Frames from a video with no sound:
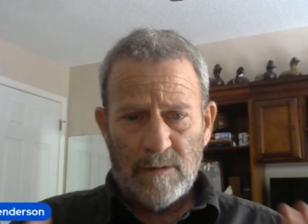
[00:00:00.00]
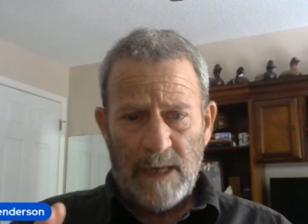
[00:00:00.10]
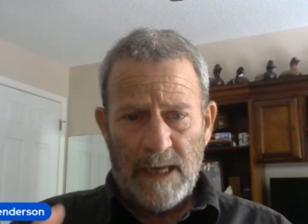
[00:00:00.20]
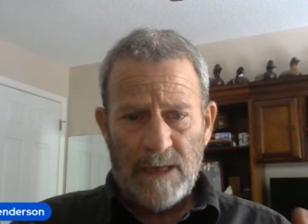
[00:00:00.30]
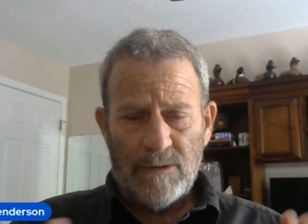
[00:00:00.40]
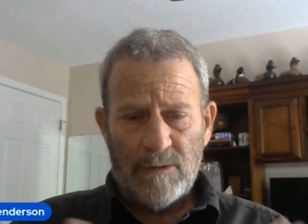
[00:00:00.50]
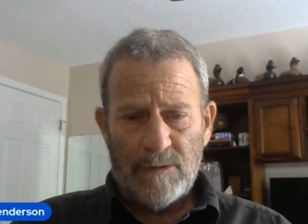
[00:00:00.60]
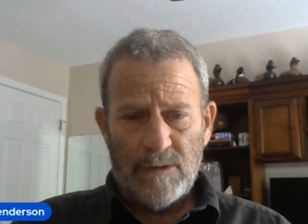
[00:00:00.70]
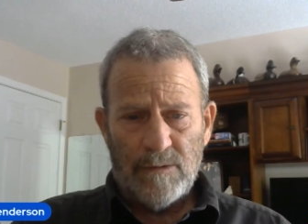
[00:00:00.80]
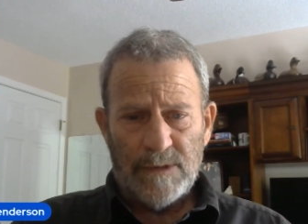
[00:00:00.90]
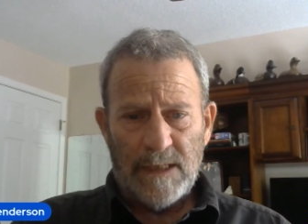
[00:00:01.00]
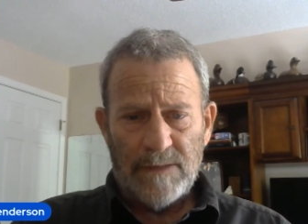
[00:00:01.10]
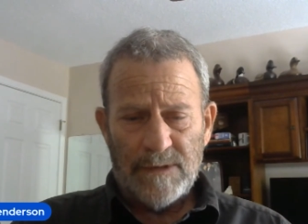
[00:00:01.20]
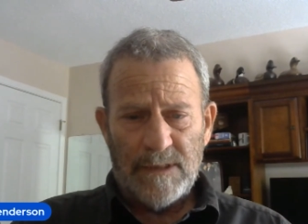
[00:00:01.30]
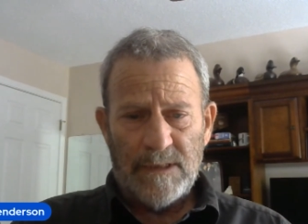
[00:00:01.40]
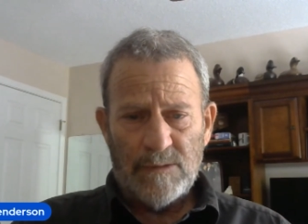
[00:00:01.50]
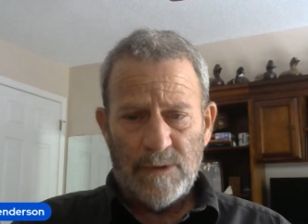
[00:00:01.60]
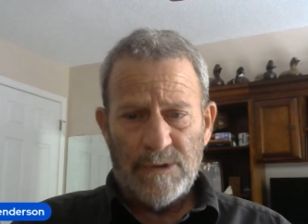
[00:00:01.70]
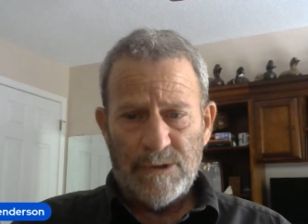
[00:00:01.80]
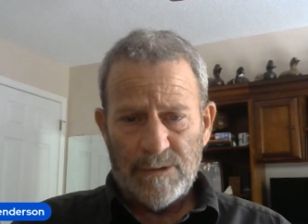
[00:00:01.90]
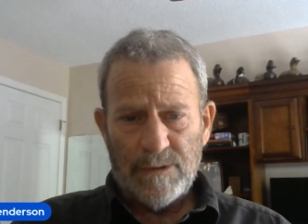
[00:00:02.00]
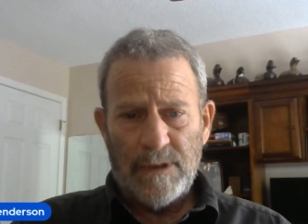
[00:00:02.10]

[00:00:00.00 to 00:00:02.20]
handle those entities which